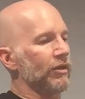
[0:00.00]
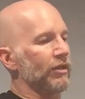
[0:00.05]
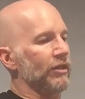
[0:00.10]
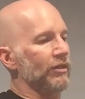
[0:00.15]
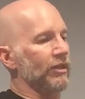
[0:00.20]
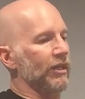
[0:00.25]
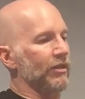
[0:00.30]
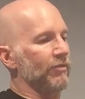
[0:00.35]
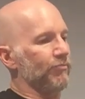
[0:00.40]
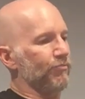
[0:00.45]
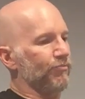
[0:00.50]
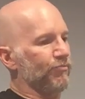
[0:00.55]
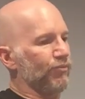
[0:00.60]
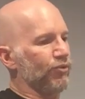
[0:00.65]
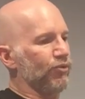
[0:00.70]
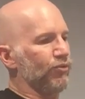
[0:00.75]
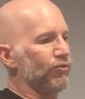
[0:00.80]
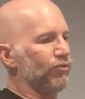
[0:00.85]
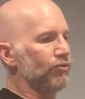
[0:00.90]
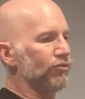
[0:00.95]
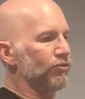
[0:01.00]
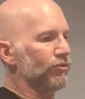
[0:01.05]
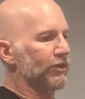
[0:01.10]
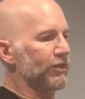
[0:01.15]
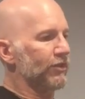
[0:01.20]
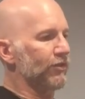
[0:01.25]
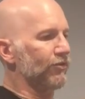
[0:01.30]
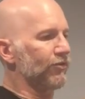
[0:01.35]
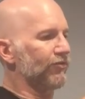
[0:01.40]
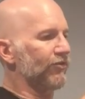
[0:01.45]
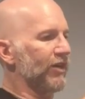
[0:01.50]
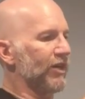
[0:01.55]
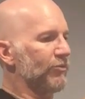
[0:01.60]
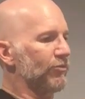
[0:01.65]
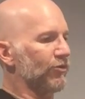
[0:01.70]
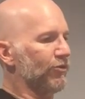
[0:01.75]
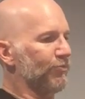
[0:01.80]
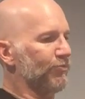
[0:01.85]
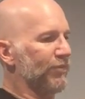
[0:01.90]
and then pull, get those fibers